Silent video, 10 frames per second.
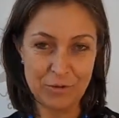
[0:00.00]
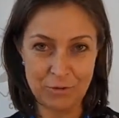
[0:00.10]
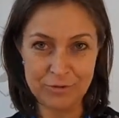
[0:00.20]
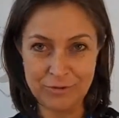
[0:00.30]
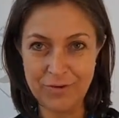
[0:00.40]

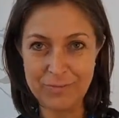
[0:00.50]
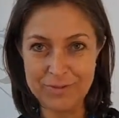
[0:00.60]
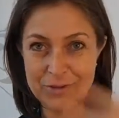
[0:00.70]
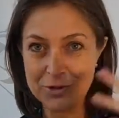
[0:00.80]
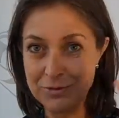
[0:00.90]
cause
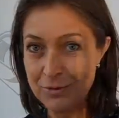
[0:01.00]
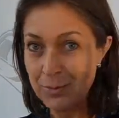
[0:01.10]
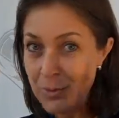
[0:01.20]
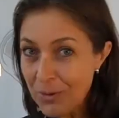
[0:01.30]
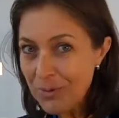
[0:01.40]
farmers to use
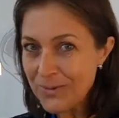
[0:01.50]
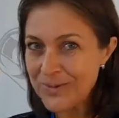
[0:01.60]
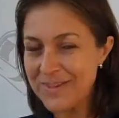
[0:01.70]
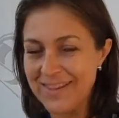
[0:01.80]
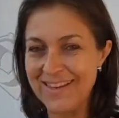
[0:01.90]
more
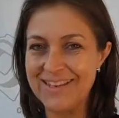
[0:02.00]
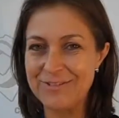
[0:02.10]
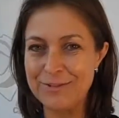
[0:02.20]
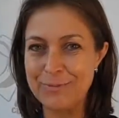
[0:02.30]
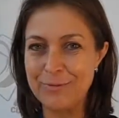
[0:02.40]
water than they
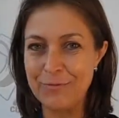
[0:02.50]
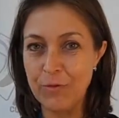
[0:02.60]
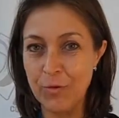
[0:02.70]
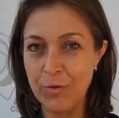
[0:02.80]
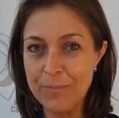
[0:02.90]
used
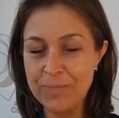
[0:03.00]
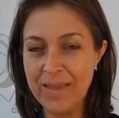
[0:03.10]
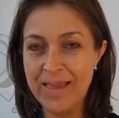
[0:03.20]
before,